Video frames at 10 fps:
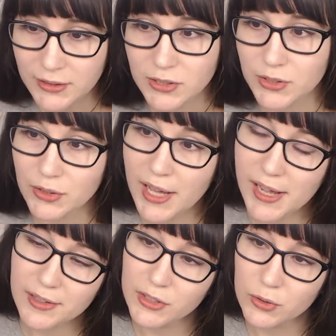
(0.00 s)
To do
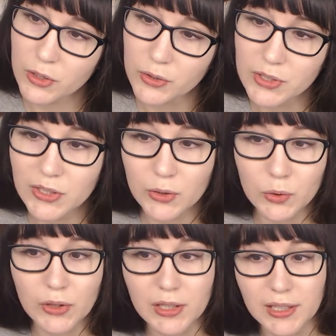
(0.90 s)
that, you'll go
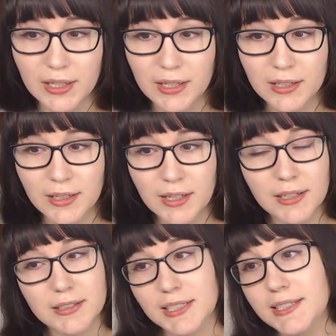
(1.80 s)
to the
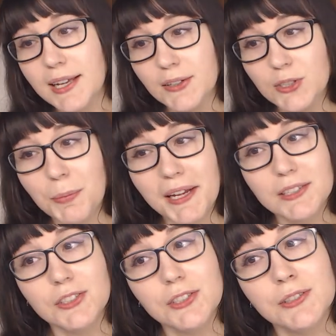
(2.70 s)
details
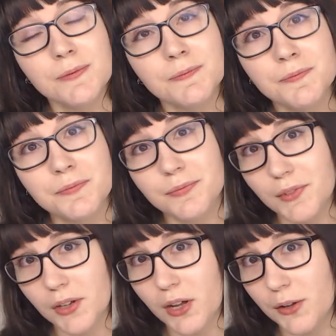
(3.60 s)
page
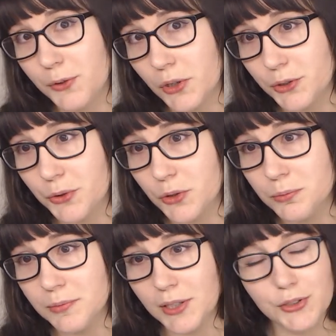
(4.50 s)
if you're on
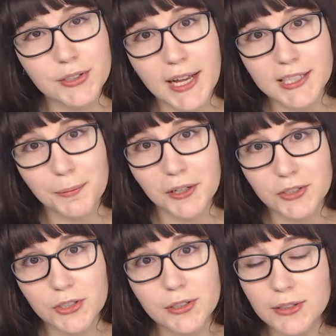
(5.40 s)
Chrome in your task
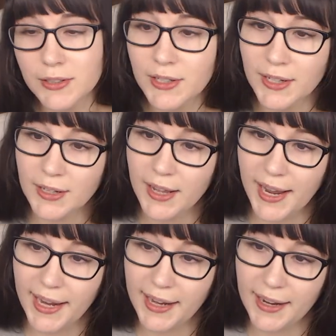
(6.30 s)
manager,
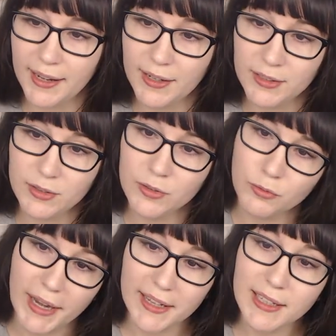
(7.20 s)
and
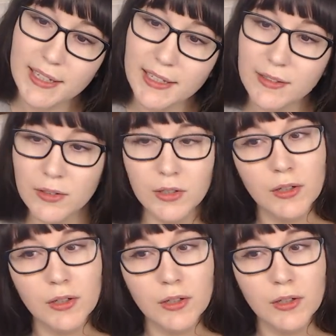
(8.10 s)
right click it,